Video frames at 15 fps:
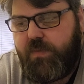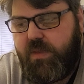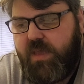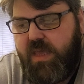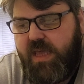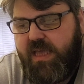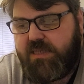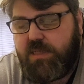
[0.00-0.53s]

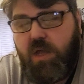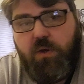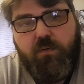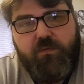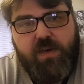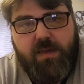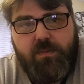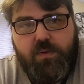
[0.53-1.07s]
His whole
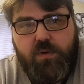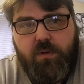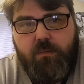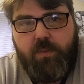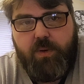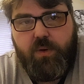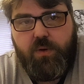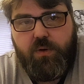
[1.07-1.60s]
family were on
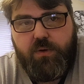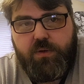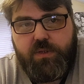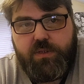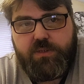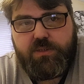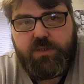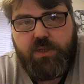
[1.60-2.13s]
board.
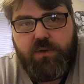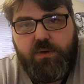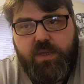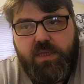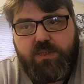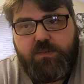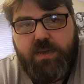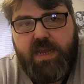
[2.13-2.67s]
So
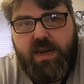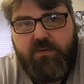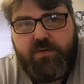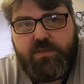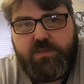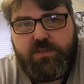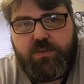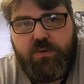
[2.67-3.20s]
his
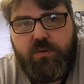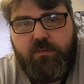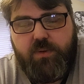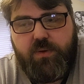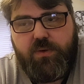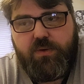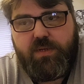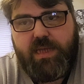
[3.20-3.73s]
parents were on
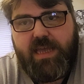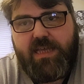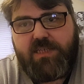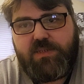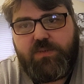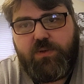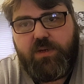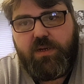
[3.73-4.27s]
board,
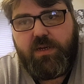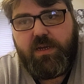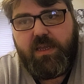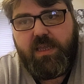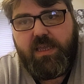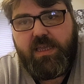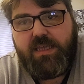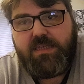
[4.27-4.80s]
as were
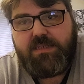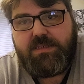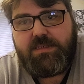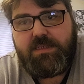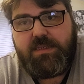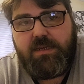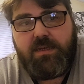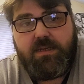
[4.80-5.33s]
his
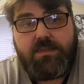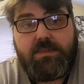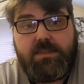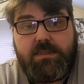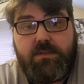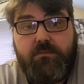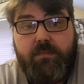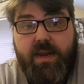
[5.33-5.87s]
younger
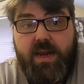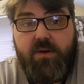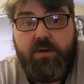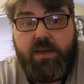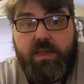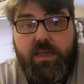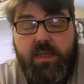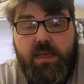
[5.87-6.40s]
sister,
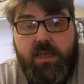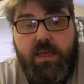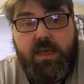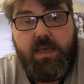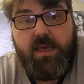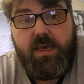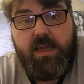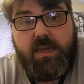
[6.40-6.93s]
Mary.
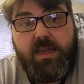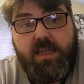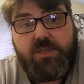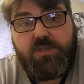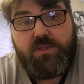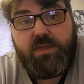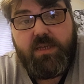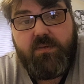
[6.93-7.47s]
And
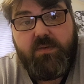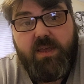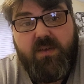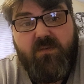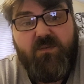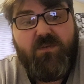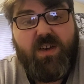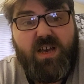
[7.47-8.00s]
naturally, at
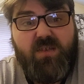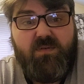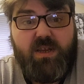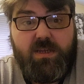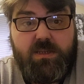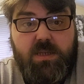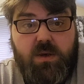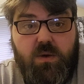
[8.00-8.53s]
5
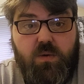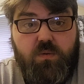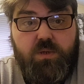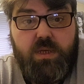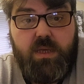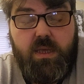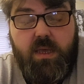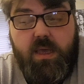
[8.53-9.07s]
years old,
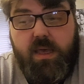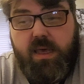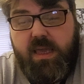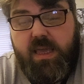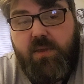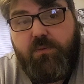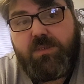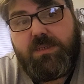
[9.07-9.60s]
he
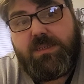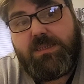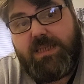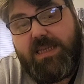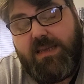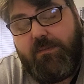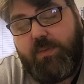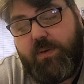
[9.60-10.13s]
was
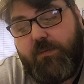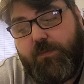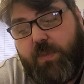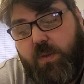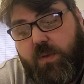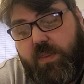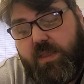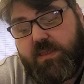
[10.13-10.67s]
asleep
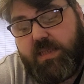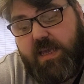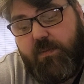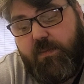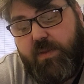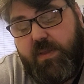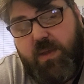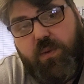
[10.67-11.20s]
when this
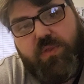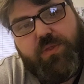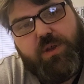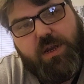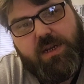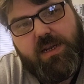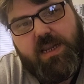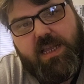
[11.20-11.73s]
happened. They were
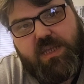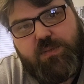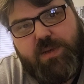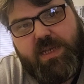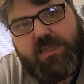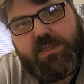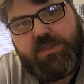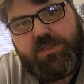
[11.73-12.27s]
third-class
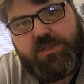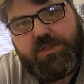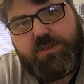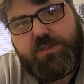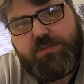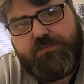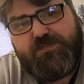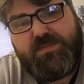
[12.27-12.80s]
passengers.
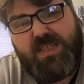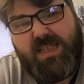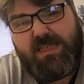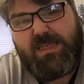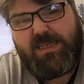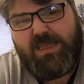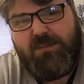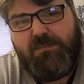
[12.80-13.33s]
As I
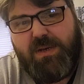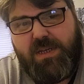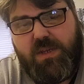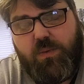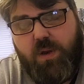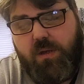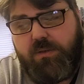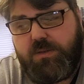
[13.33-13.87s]
said, money
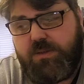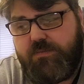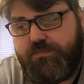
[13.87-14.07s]
woes.